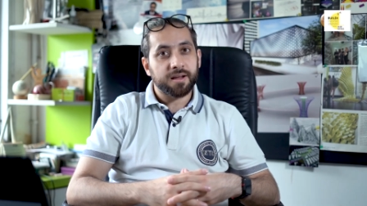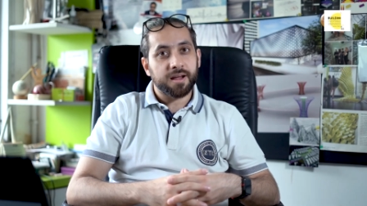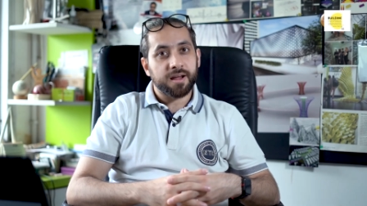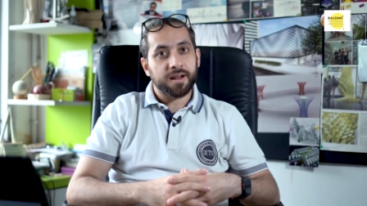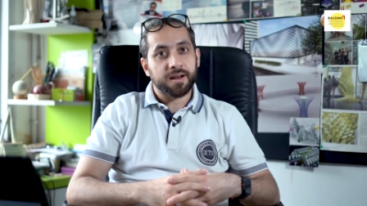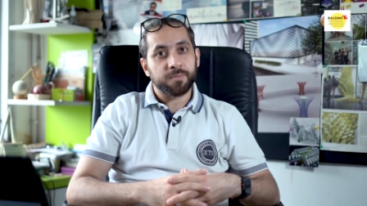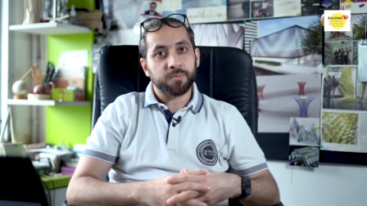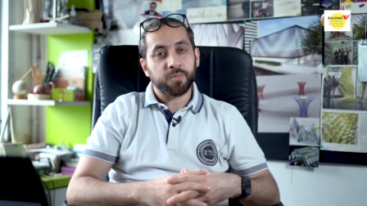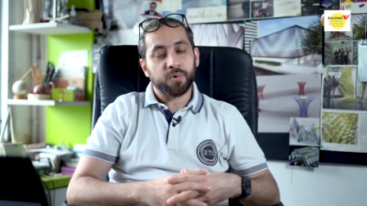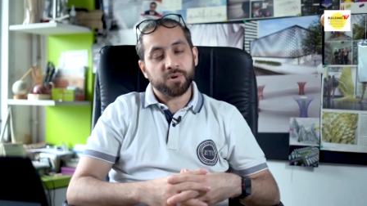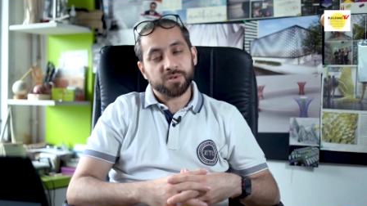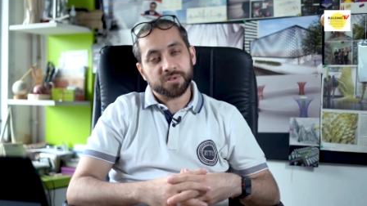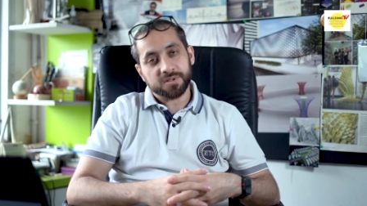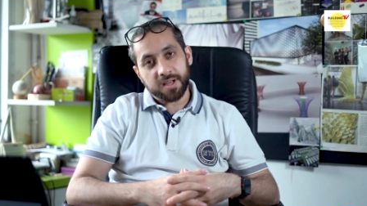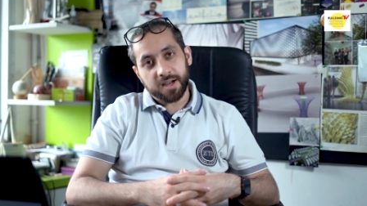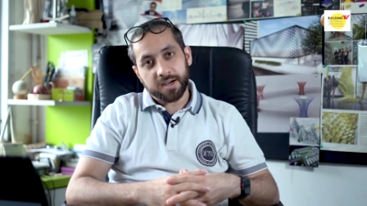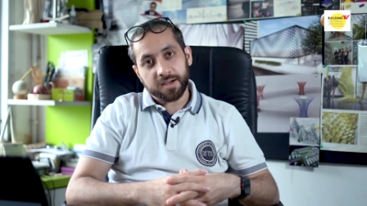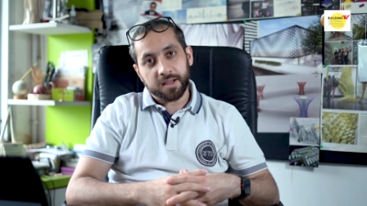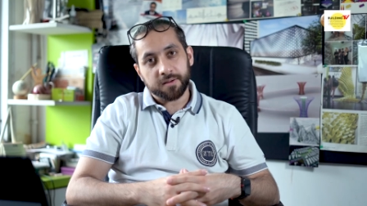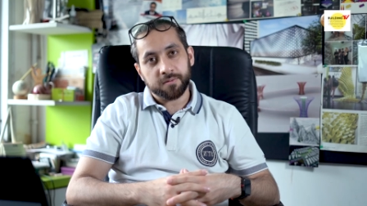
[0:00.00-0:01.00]
and post
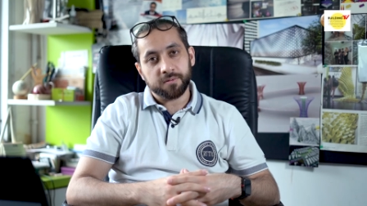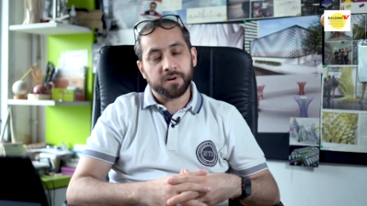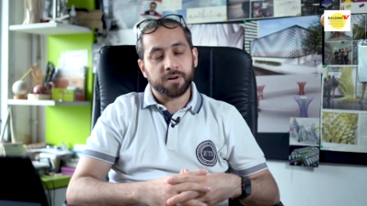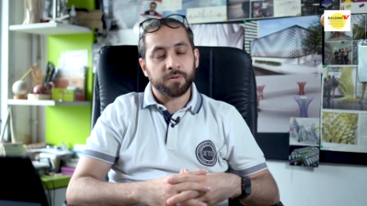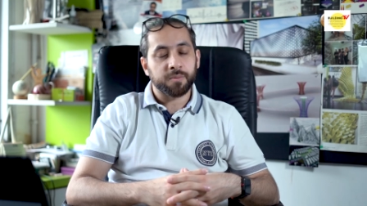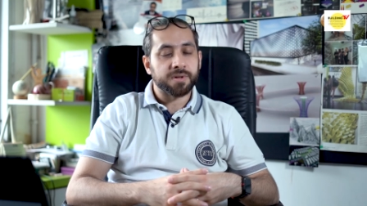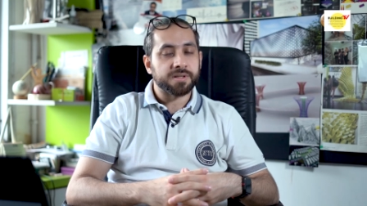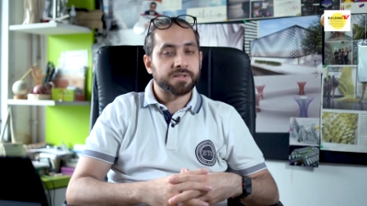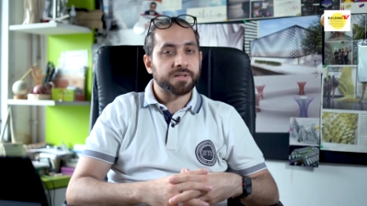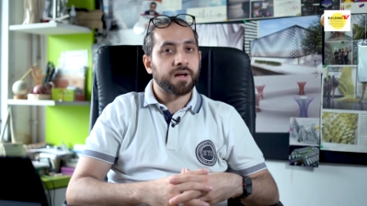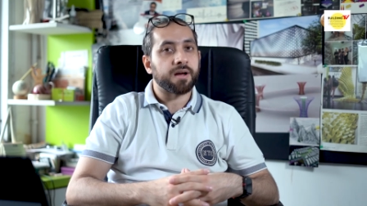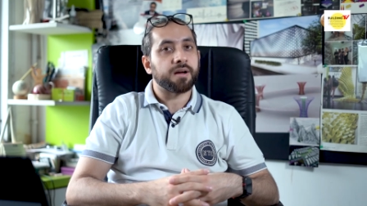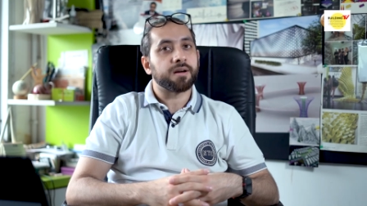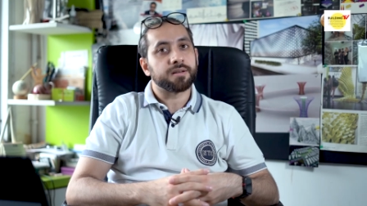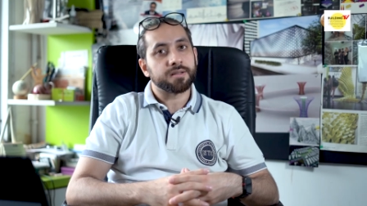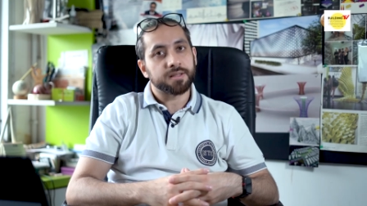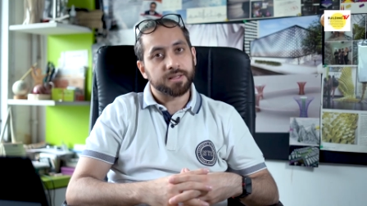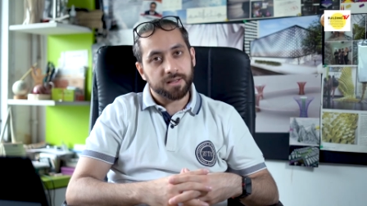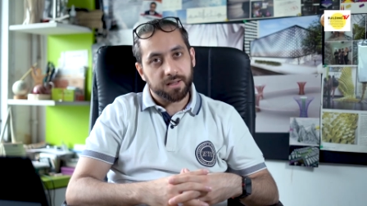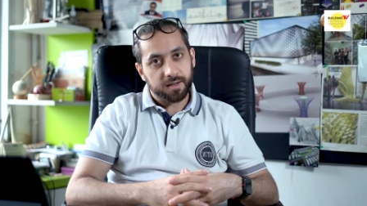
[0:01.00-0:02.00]
that I worked with Zaha
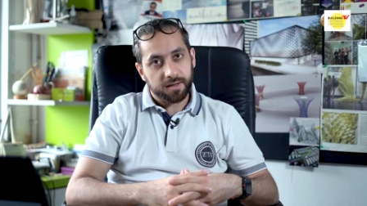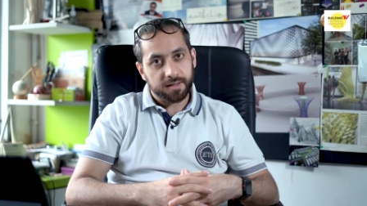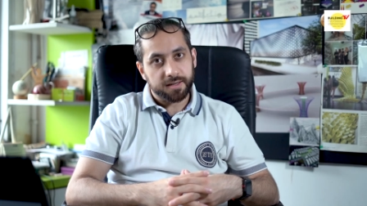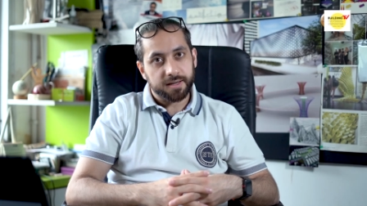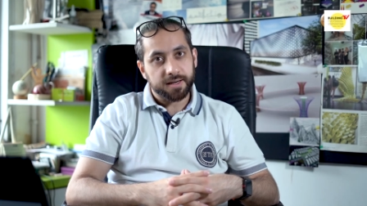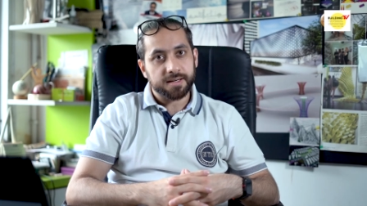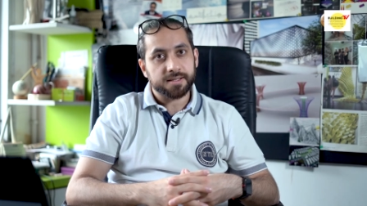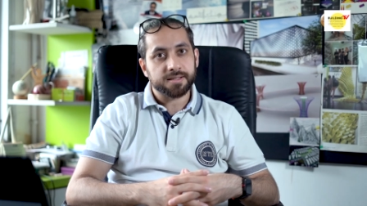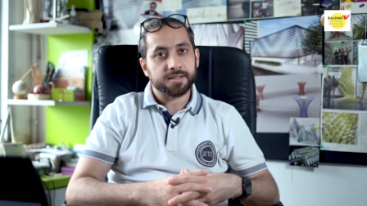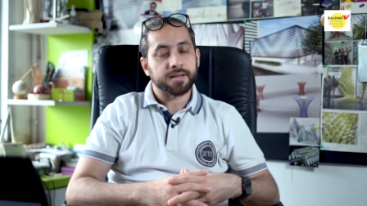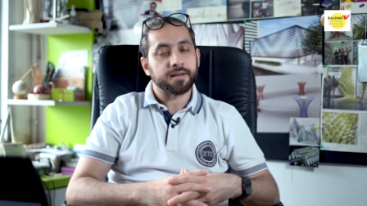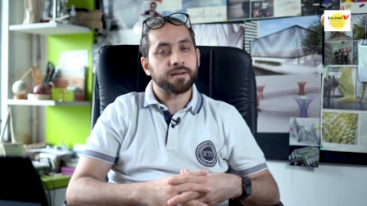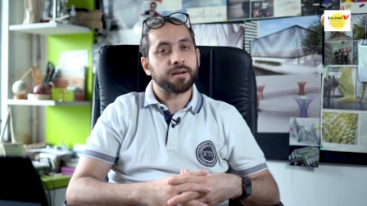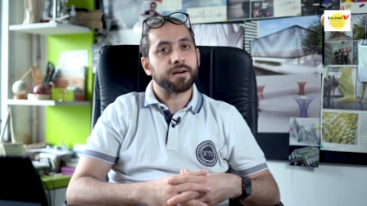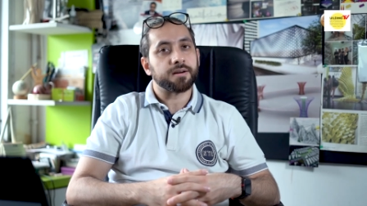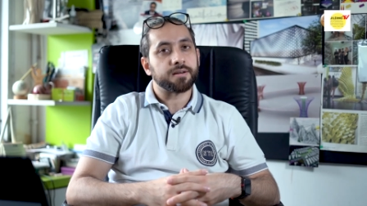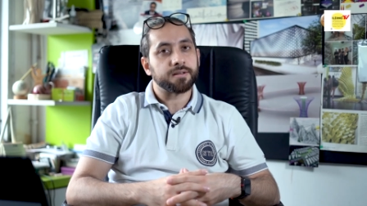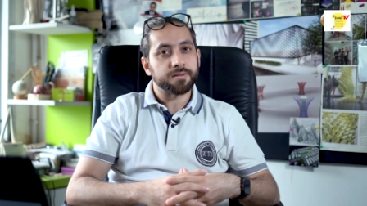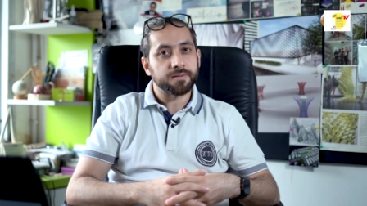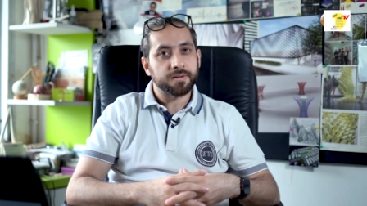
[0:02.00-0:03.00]
Hadid Architects in
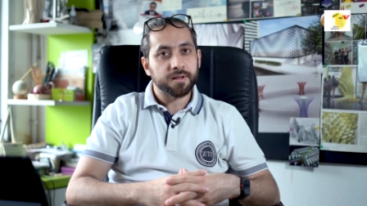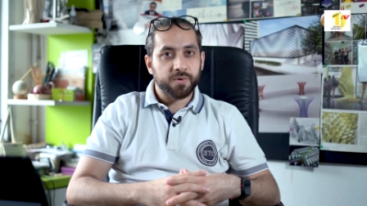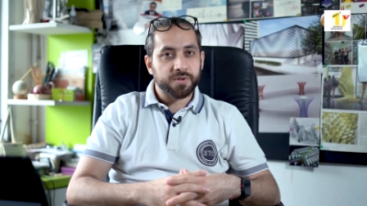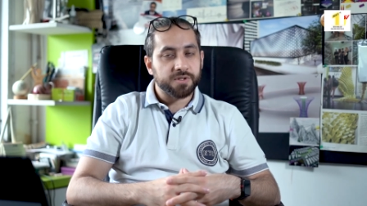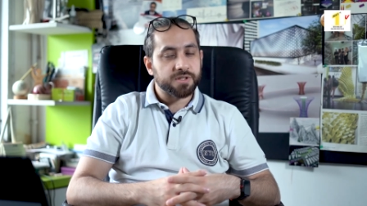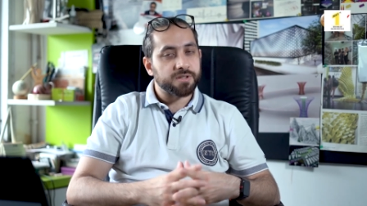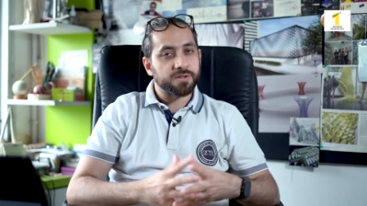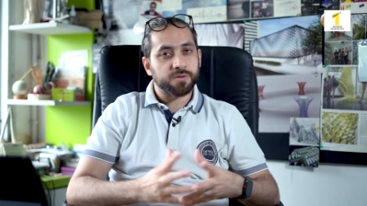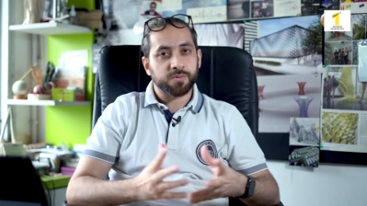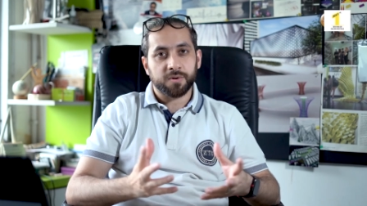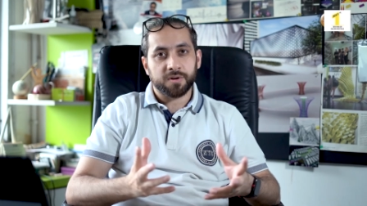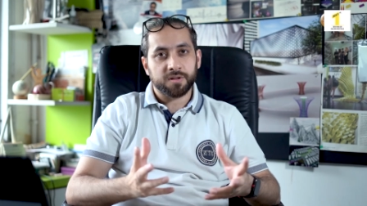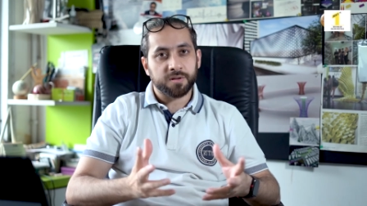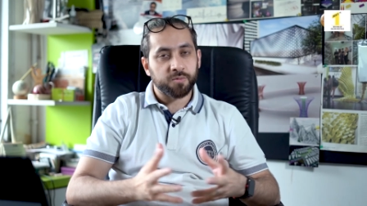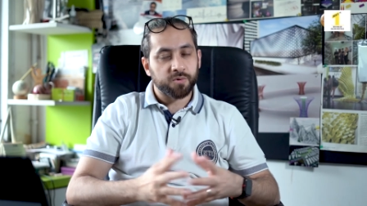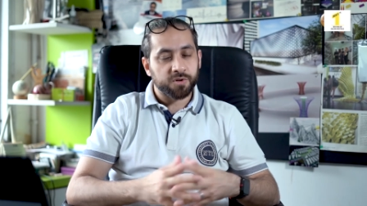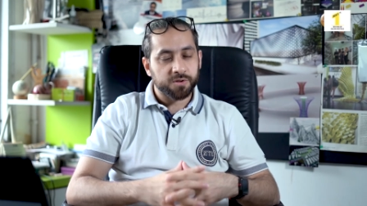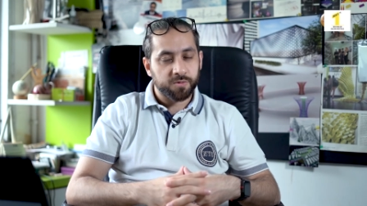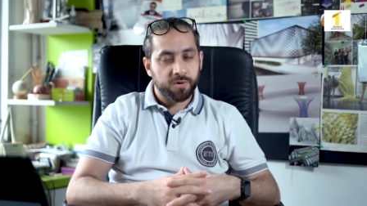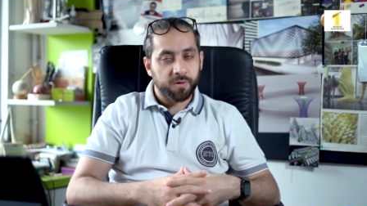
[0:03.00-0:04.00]
London which is one of the
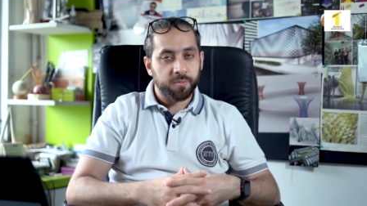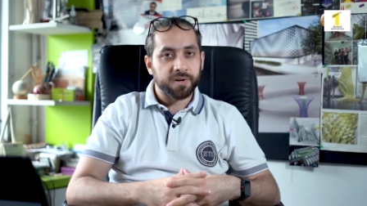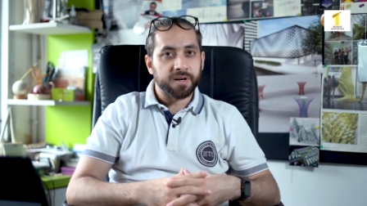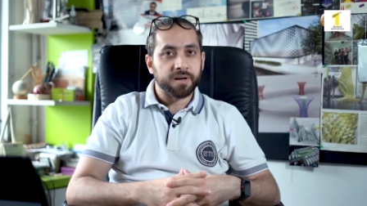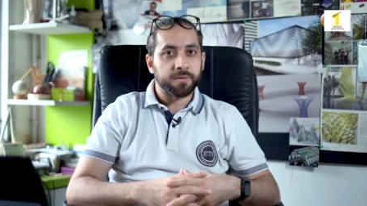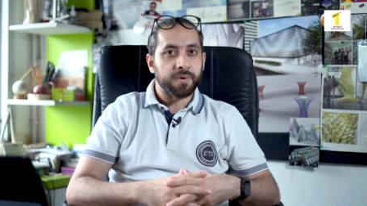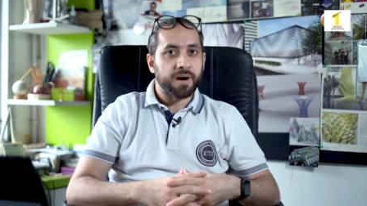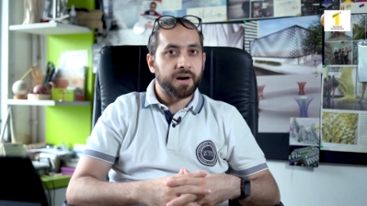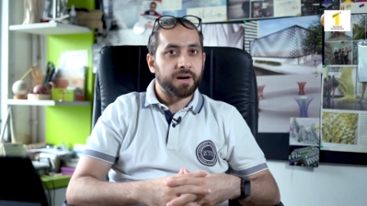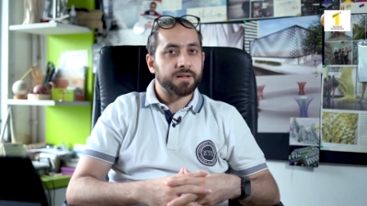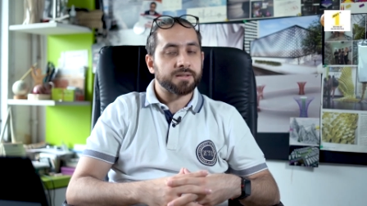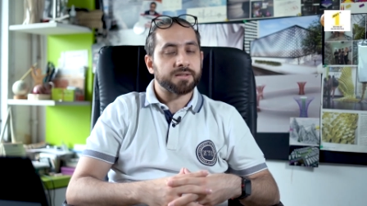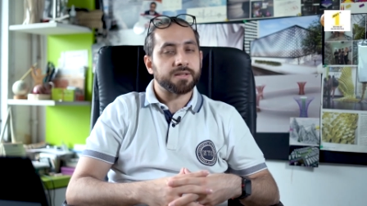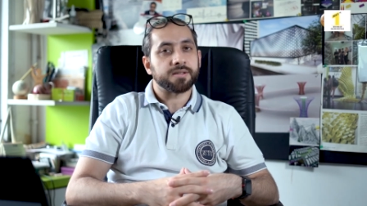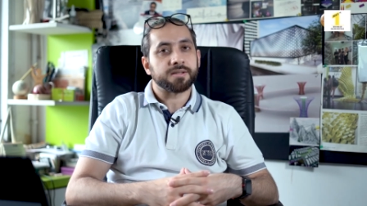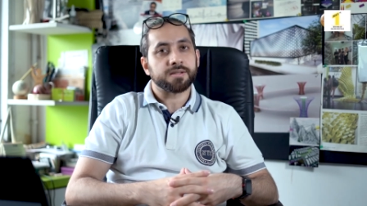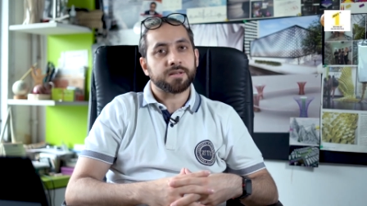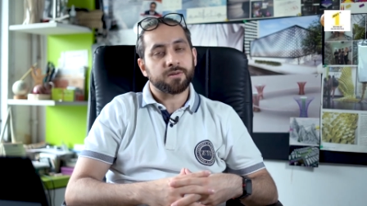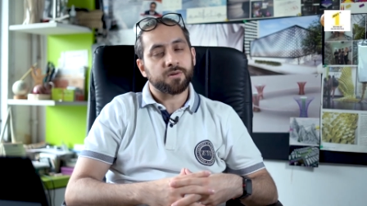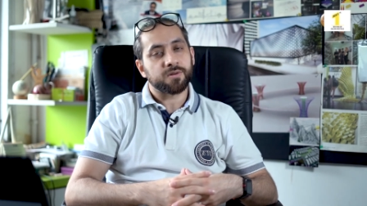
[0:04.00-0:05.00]
most prominent
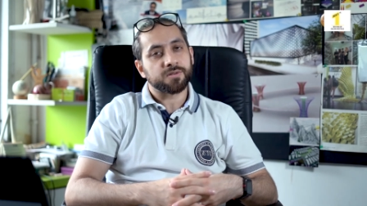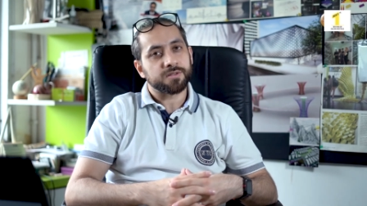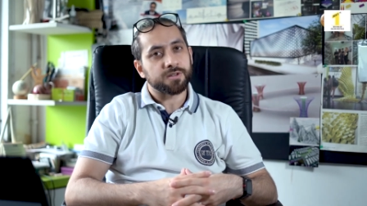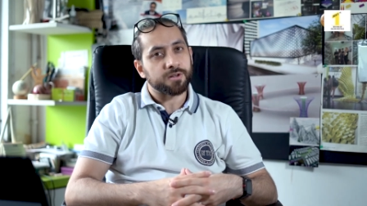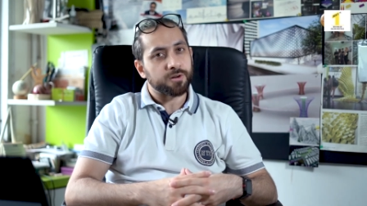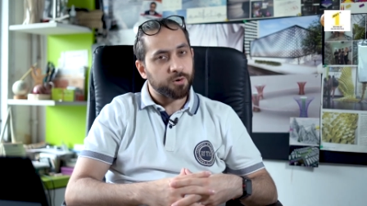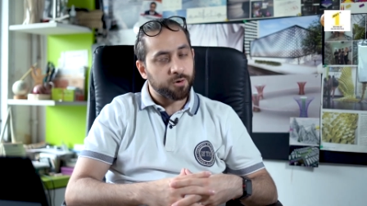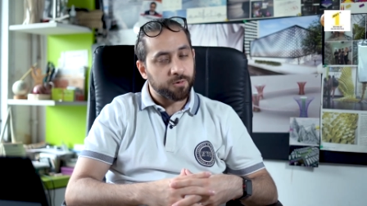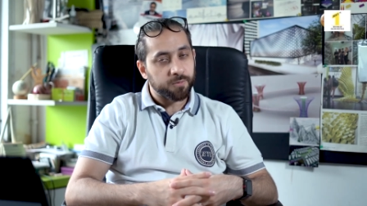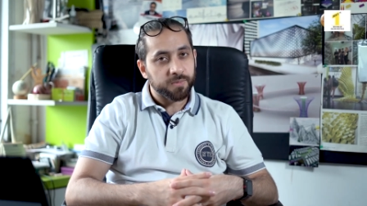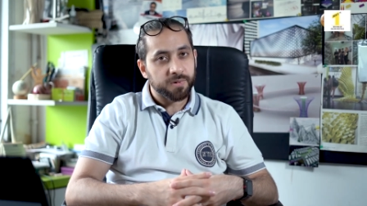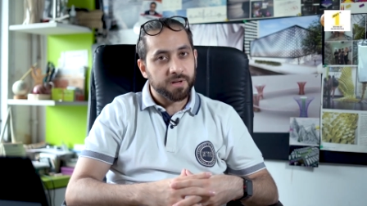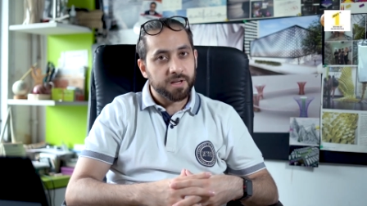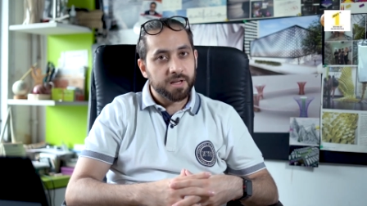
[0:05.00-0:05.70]
practices across the globe.